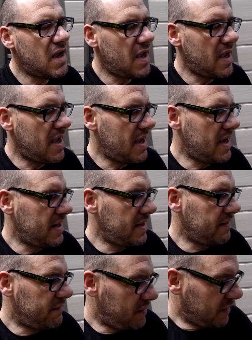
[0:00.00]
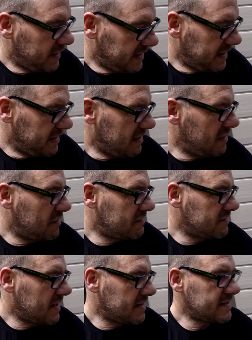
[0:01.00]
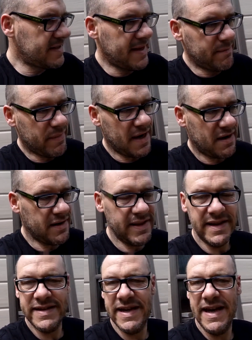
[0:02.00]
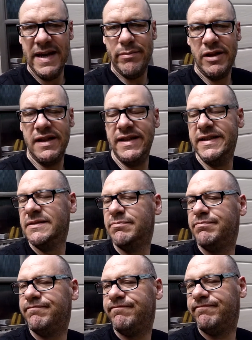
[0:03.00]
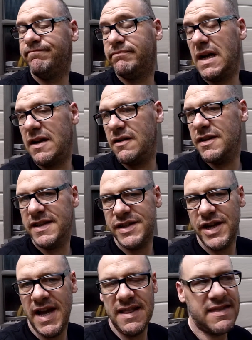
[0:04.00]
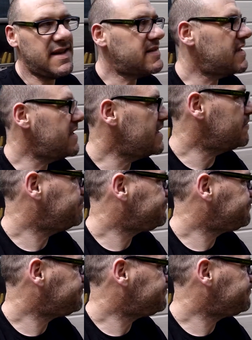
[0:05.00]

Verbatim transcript: and it fluttered into the long grass then back onto the table and back onto the chair and things like that